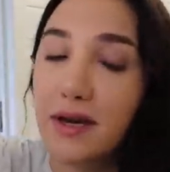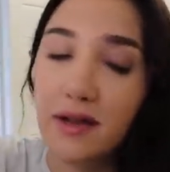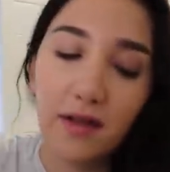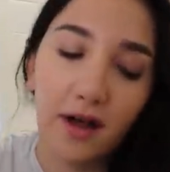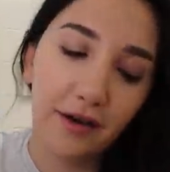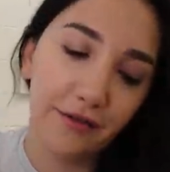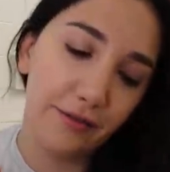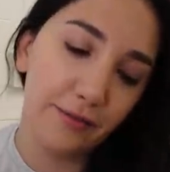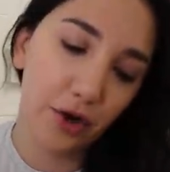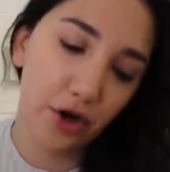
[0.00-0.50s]
A
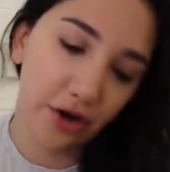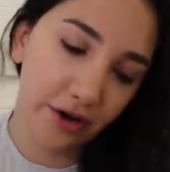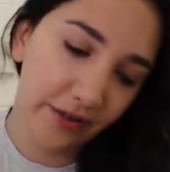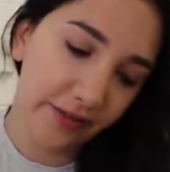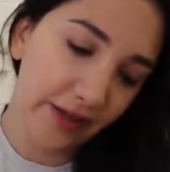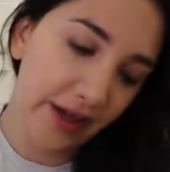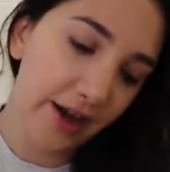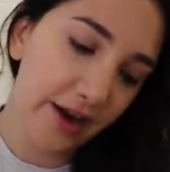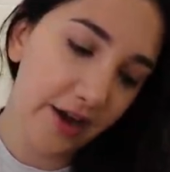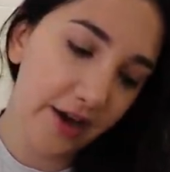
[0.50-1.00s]
lot of them are in
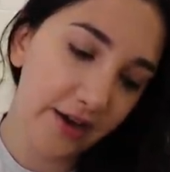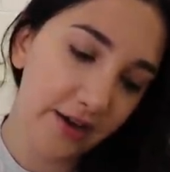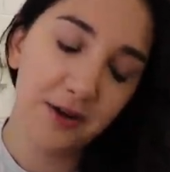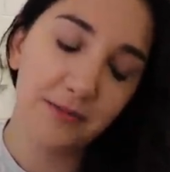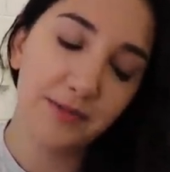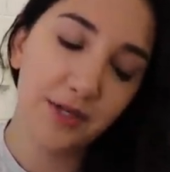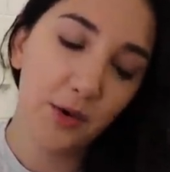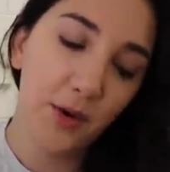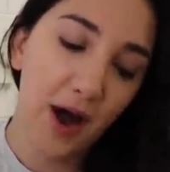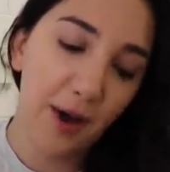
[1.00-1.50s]
Atlanta, but
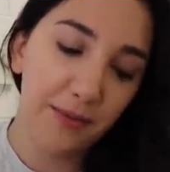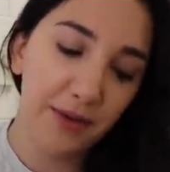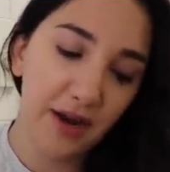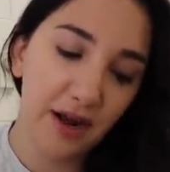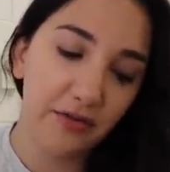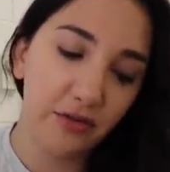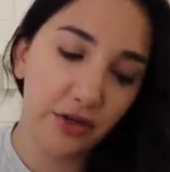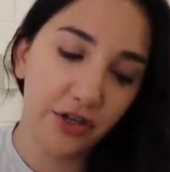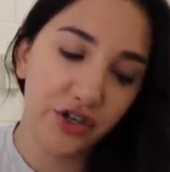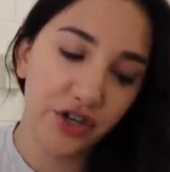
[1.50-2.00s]
I'm so happy to
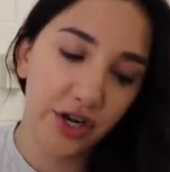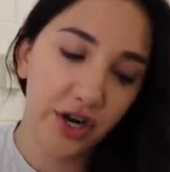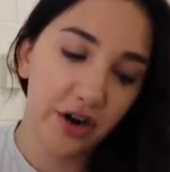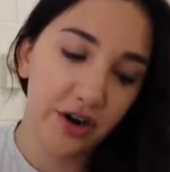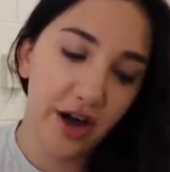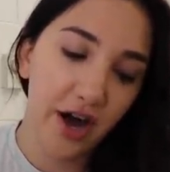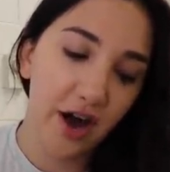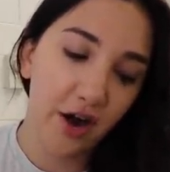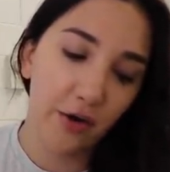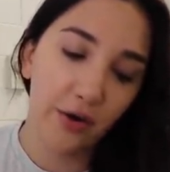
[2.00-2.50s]
have Alicia here
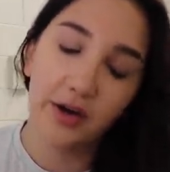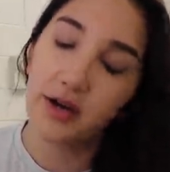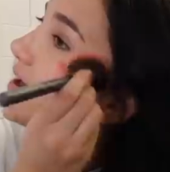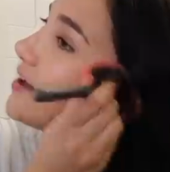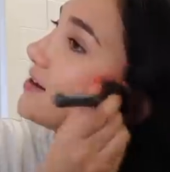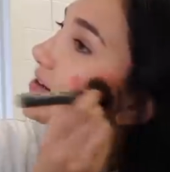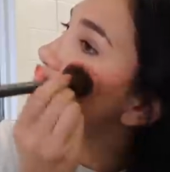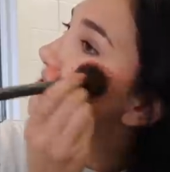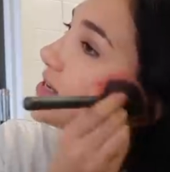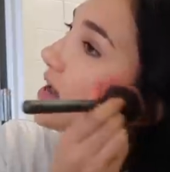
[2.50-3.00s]
now
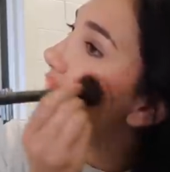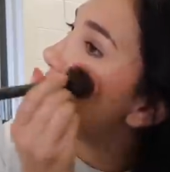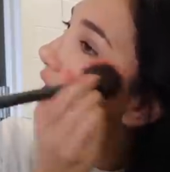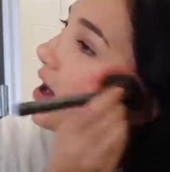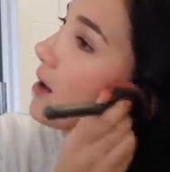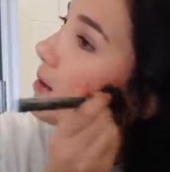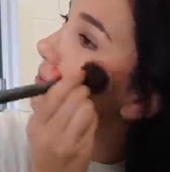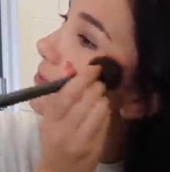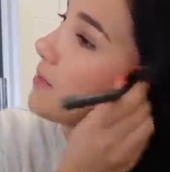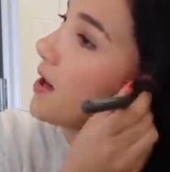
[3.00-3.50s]
and
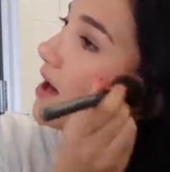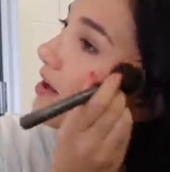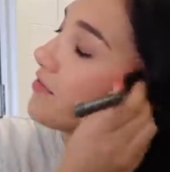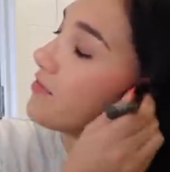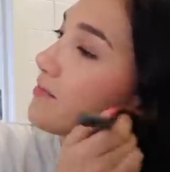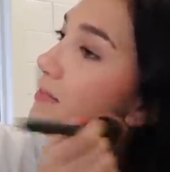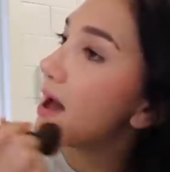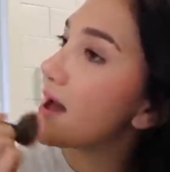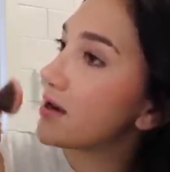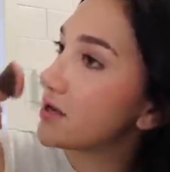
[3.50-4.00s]
um,
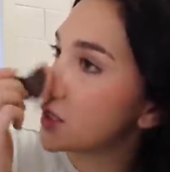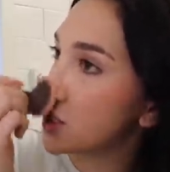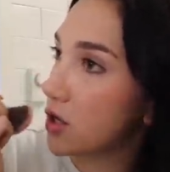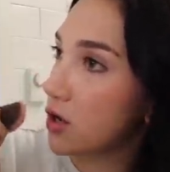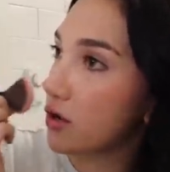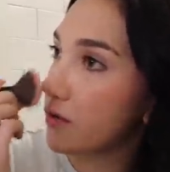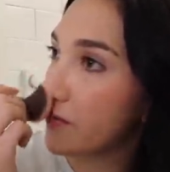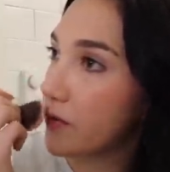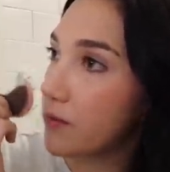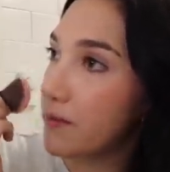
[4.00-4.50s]
have met
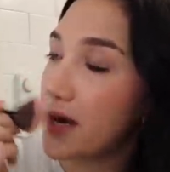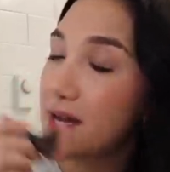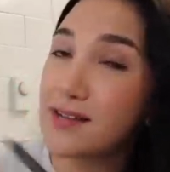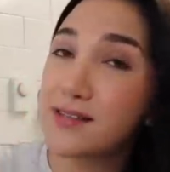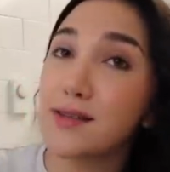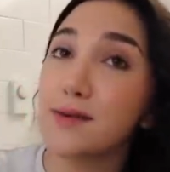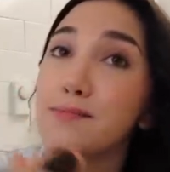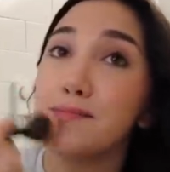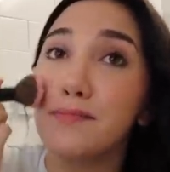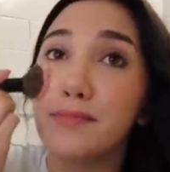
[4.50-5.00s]
her roommate
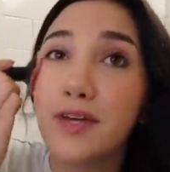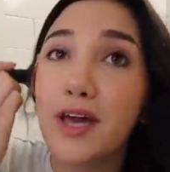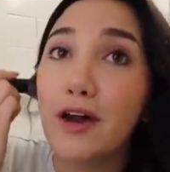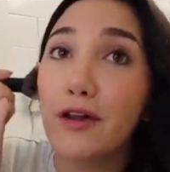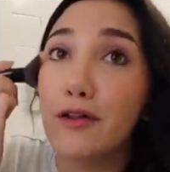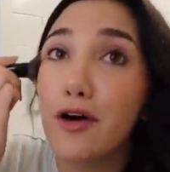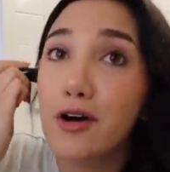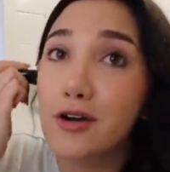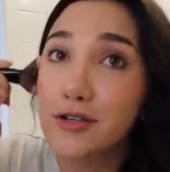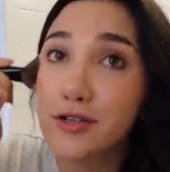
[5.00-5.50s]
roommates and get
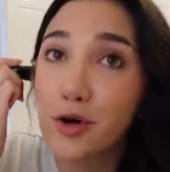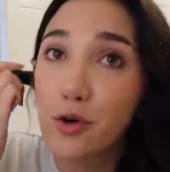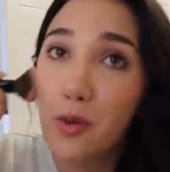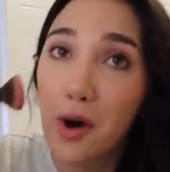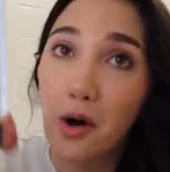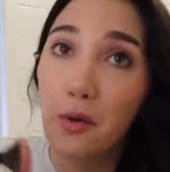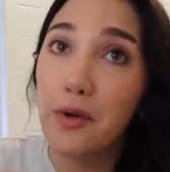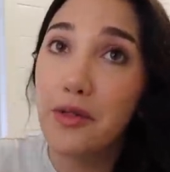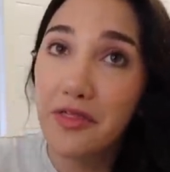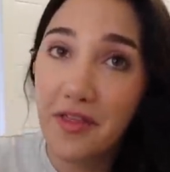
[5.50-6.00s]
along so
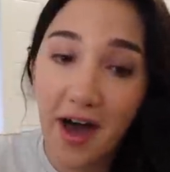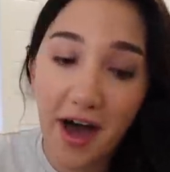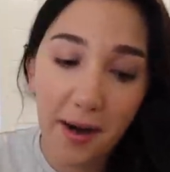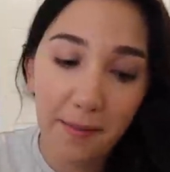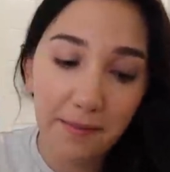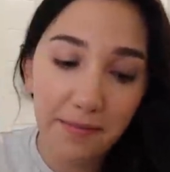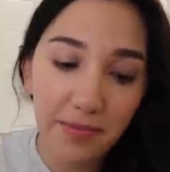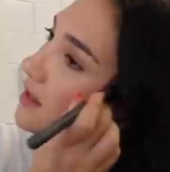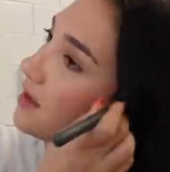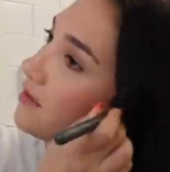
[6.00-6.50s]
well with
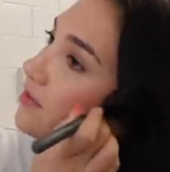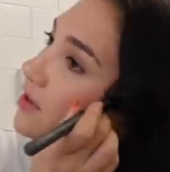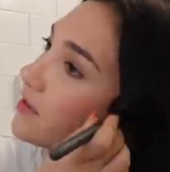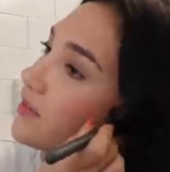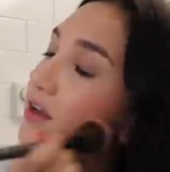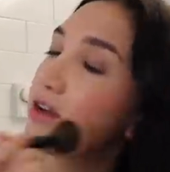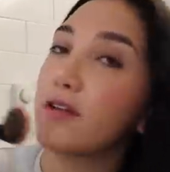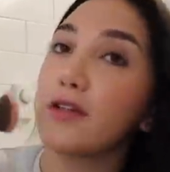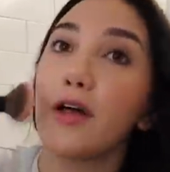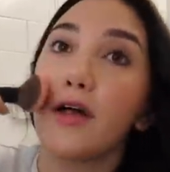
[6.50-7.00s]
them. They have like
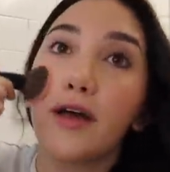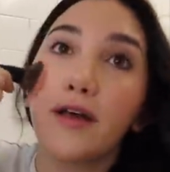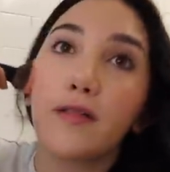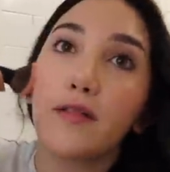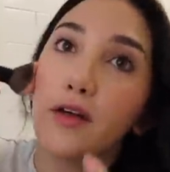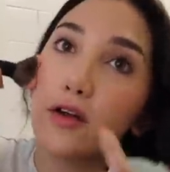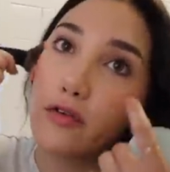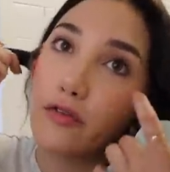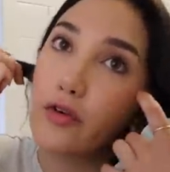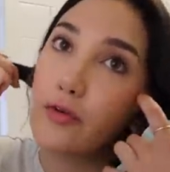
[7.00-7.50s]
their like
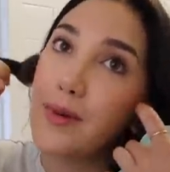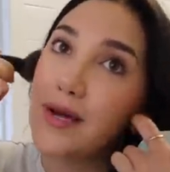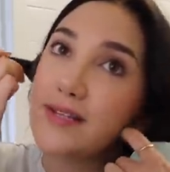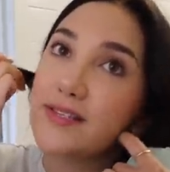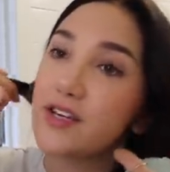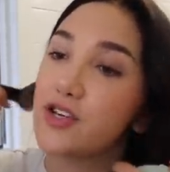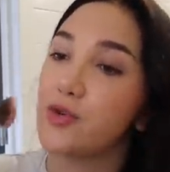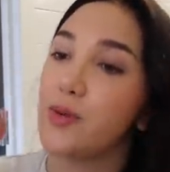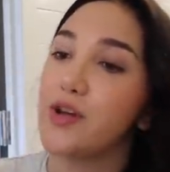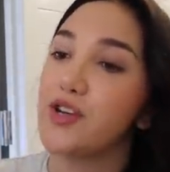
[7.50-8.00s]
little roommate
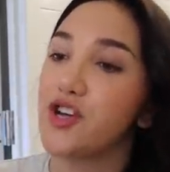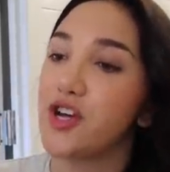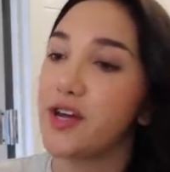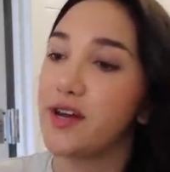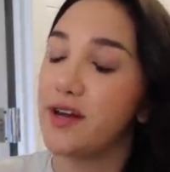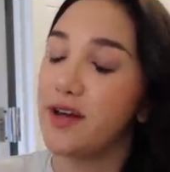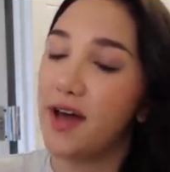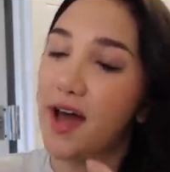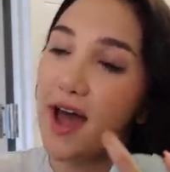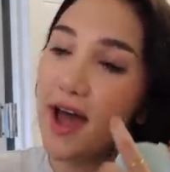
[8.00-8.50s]

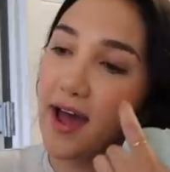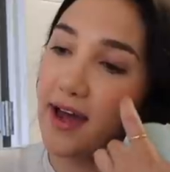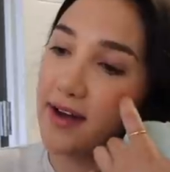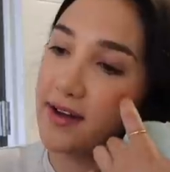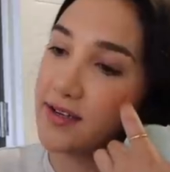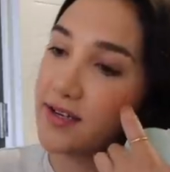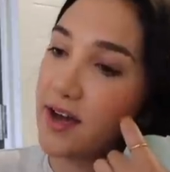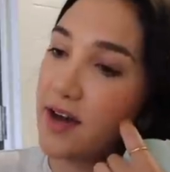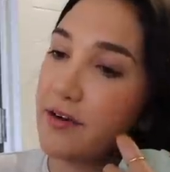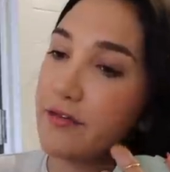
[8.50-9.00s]
situation
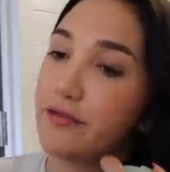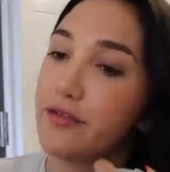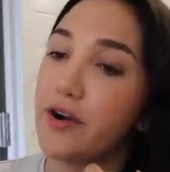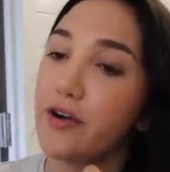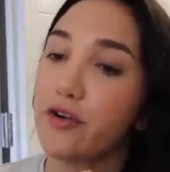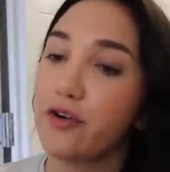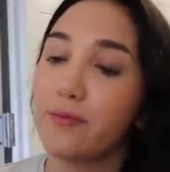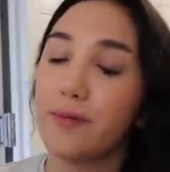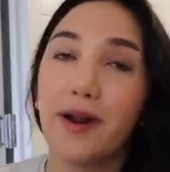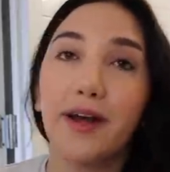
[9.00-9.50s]
and kind of
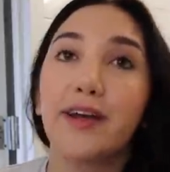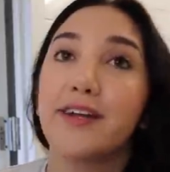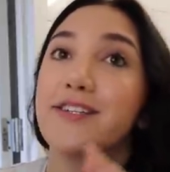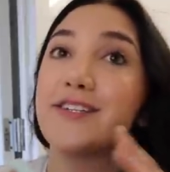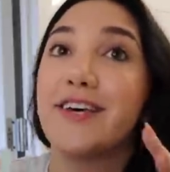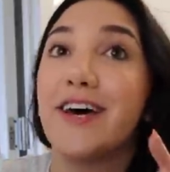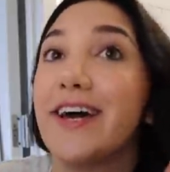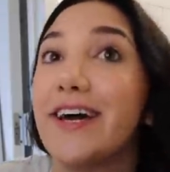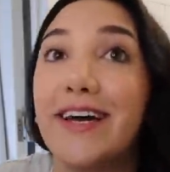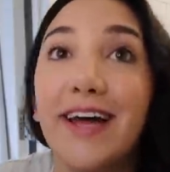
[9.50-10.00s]
friend group and I get
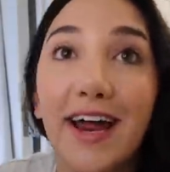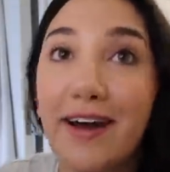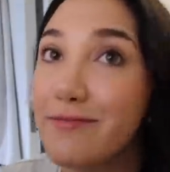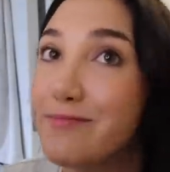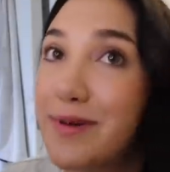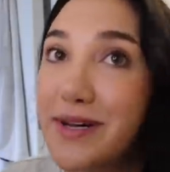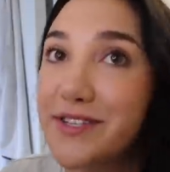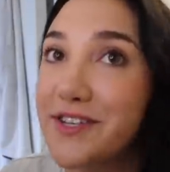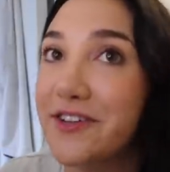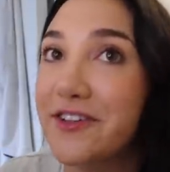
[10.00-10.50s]
to like
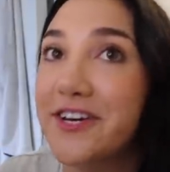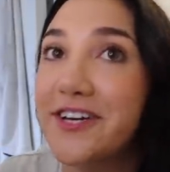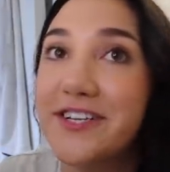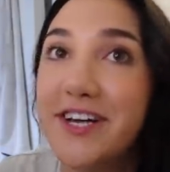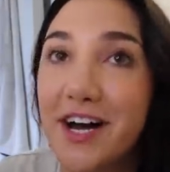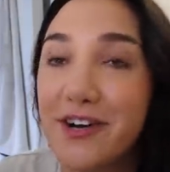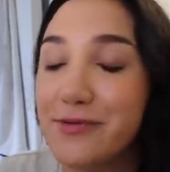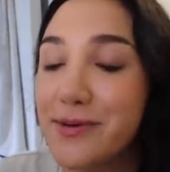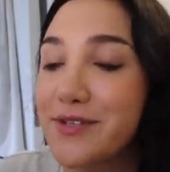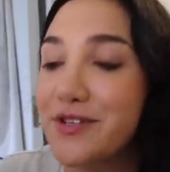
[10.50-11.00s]
basically
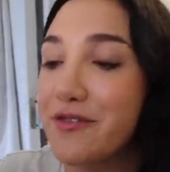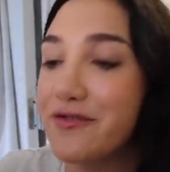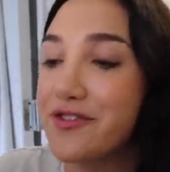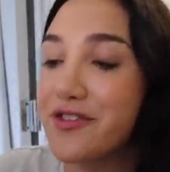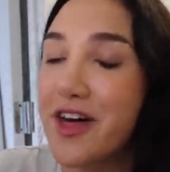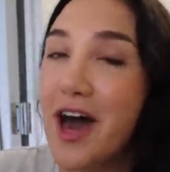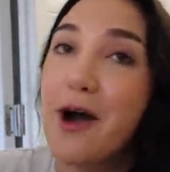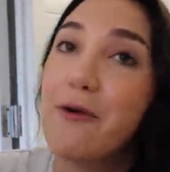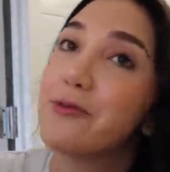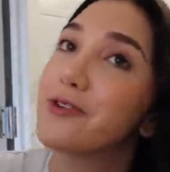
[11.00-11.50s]
attach myself to
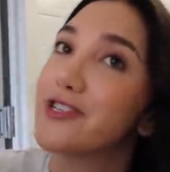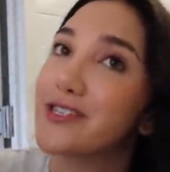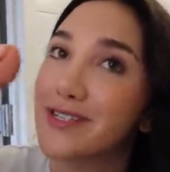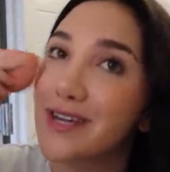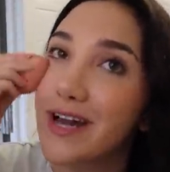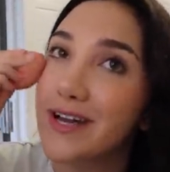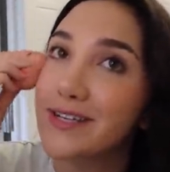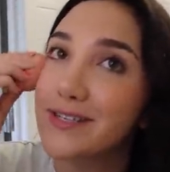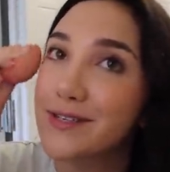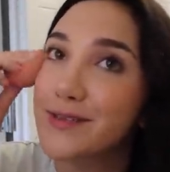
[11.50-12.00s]
that, which is
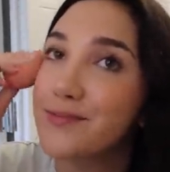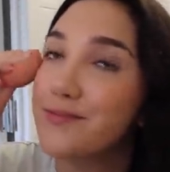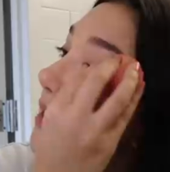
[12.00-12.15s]
nice.